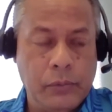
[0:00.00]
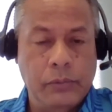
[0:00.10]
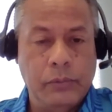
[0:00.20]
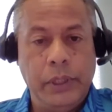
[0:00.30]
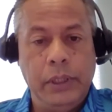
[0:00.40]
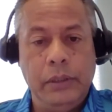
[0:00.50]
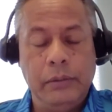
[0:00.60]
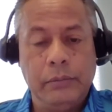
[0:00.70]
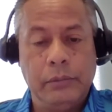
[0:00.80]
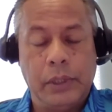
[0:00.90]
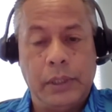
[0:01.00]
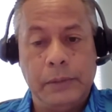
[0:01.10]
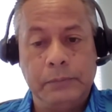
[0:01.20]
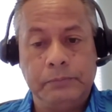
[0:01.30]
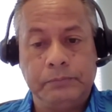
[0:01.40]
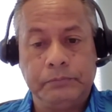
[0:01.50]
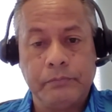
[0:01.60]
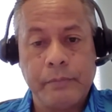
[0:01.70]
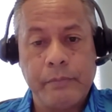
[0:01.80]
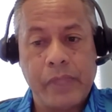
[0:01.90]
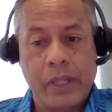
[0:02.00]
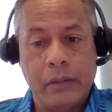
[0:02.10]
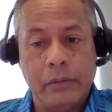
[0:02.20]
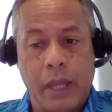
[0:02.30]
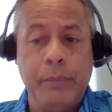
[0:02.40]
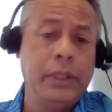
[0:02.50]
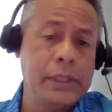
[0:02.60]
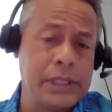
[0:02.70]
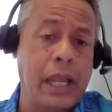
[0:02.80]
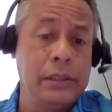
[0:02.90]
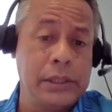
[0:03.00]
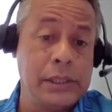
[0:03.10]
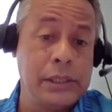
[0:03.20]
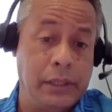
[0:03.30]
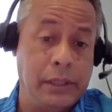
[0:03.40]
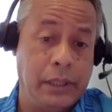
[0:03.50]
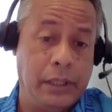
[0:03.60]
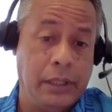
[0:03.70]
we um, i mean the science is there